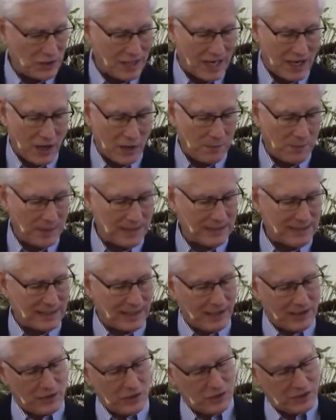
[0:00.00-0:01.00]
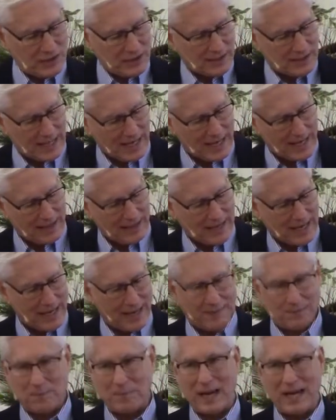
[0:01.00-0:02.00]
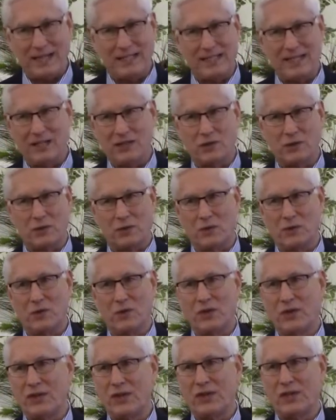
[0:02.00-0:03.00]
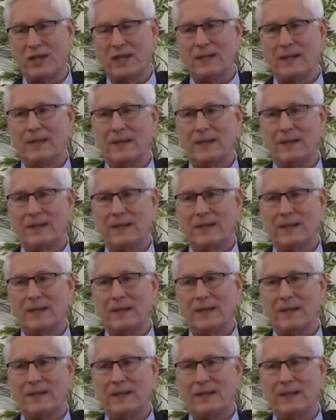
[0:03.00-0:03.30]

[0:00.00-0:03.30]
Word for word: to help us understand that basic truth,